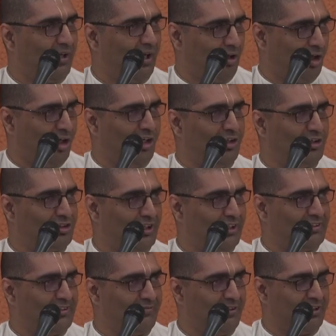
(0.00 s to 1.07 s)
according to your
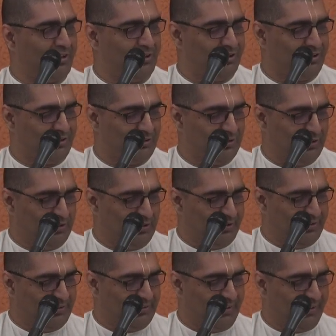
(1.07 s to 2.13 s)
strengths and weakness.
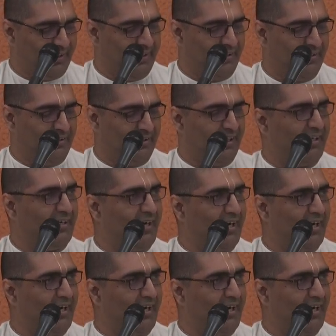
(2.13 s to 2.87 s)
Second, take